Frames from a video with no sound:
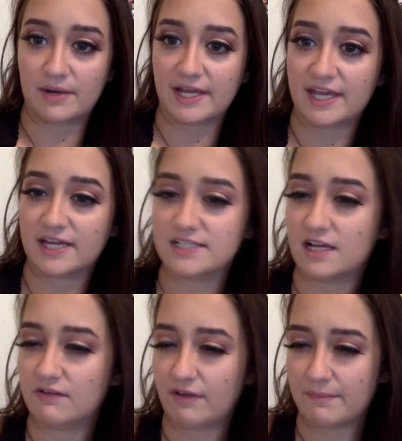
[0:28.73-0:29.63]
but I can't
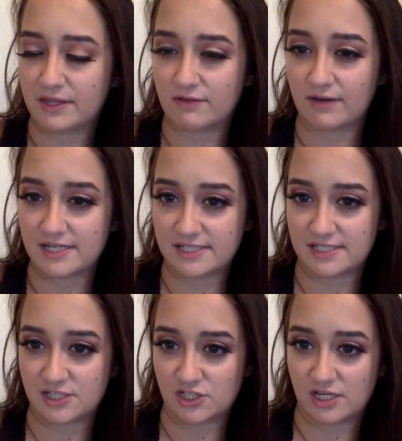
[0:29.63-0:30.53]
tell if I made the right
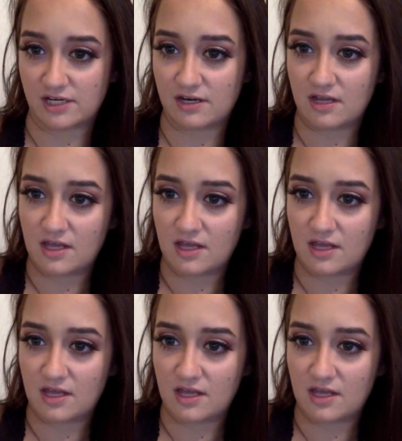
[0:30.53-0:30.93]
decision.